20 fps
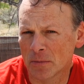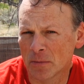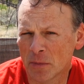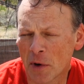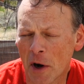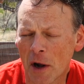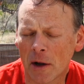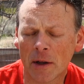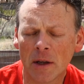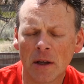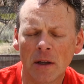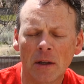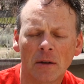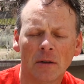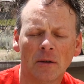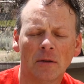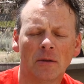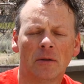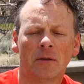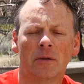Probably
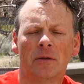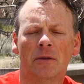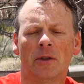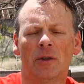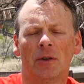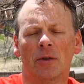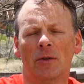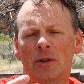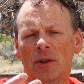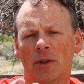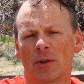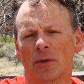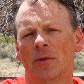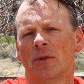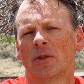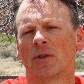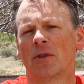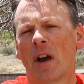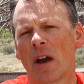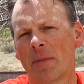due to
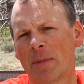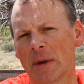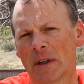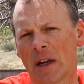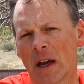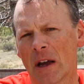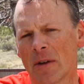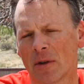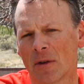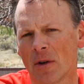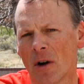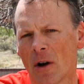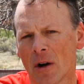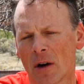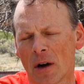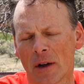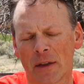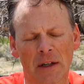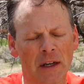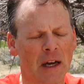strapping down the
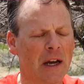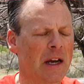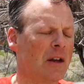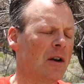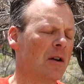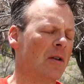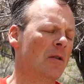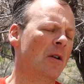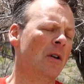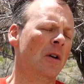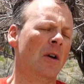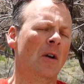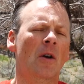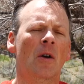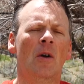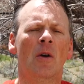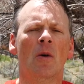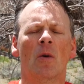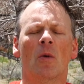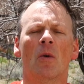car on the dyno,
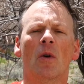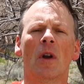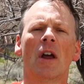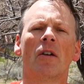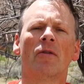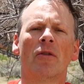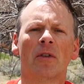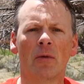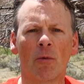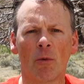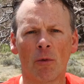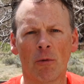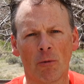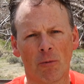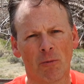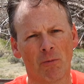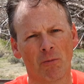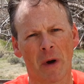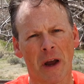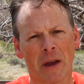whatever it
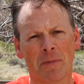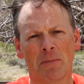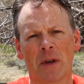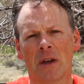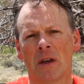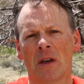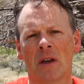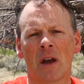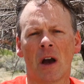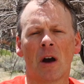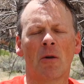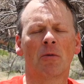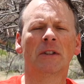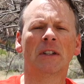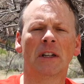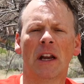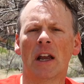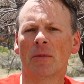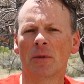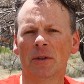might be. I
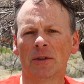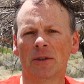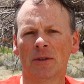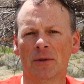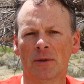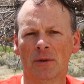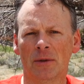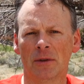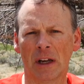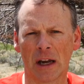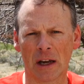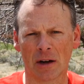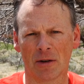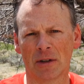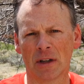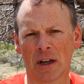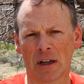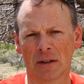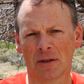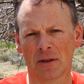wasn't able to dyno
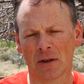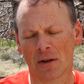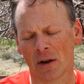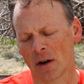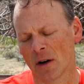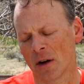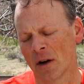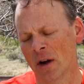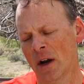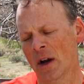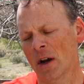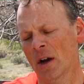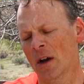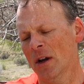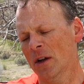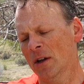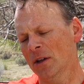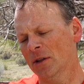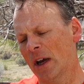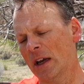test the car.
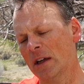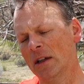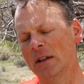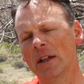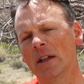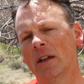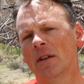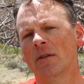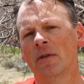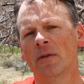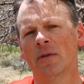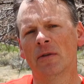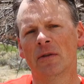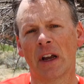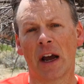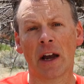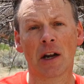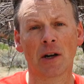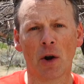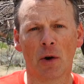So I had to
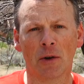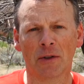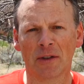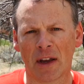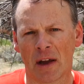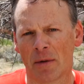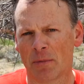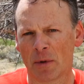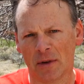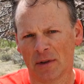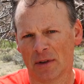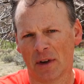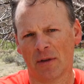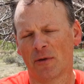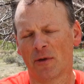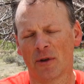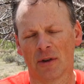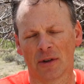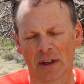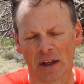diagnose that because at
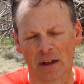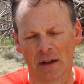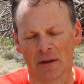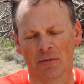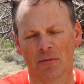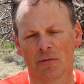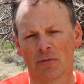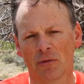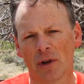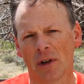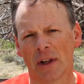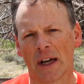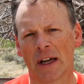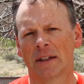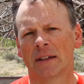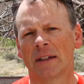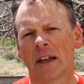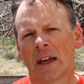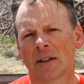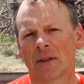first I didn't
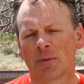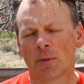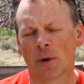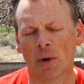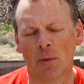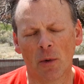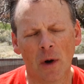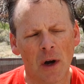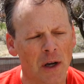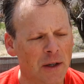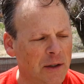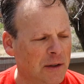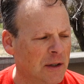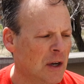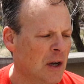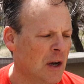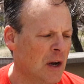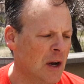realize that's what it was.